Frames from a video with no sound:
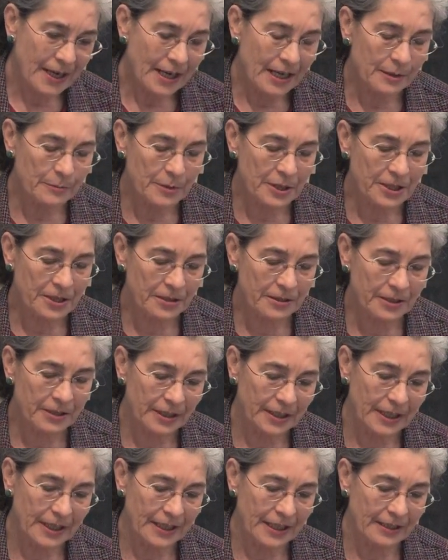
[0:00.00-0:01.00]
and
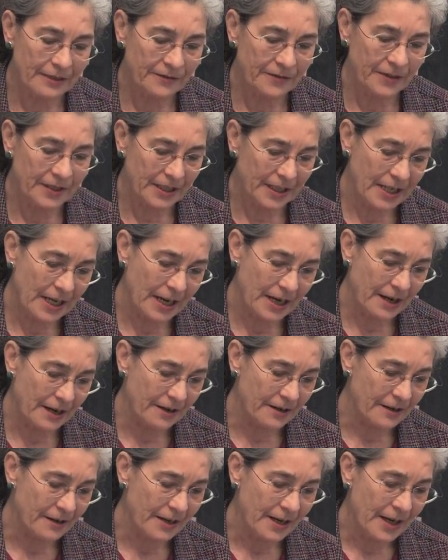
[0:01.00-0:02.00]
maternal and infant
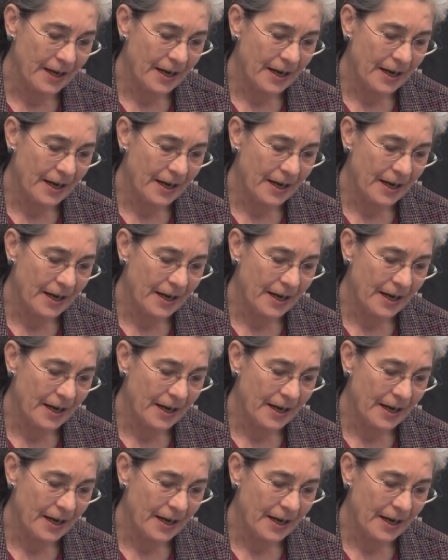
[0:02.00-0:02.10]
care,